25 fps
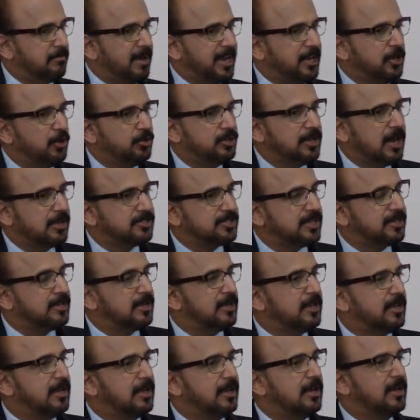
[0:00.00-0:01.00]
by two
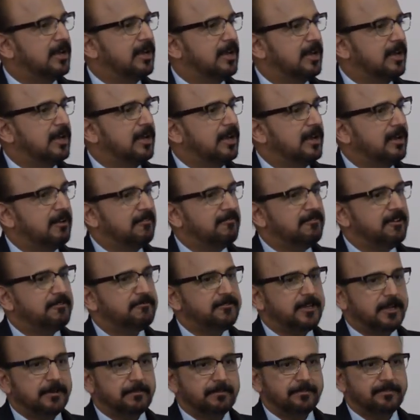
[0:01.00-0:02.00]
thousand
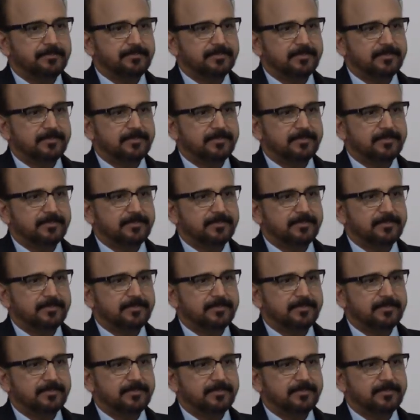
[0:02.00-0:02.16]
fifty.